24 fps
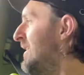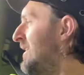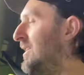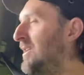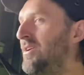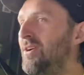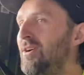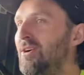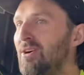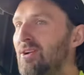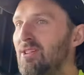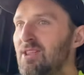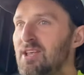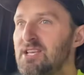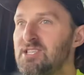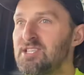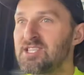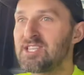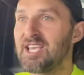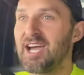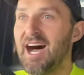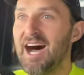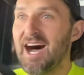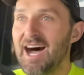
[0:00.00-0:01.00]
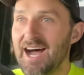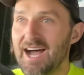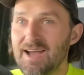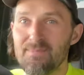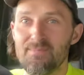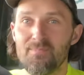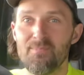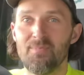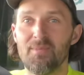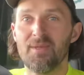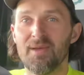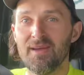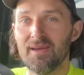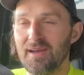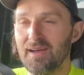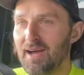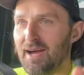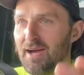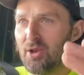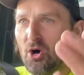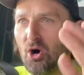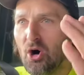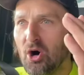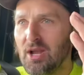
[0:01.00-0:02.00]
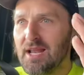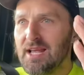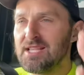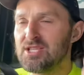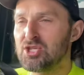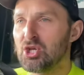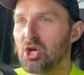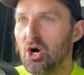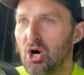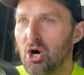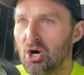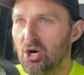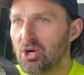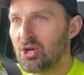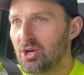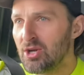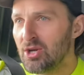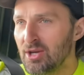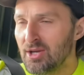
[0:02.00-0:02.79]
all this time and all it took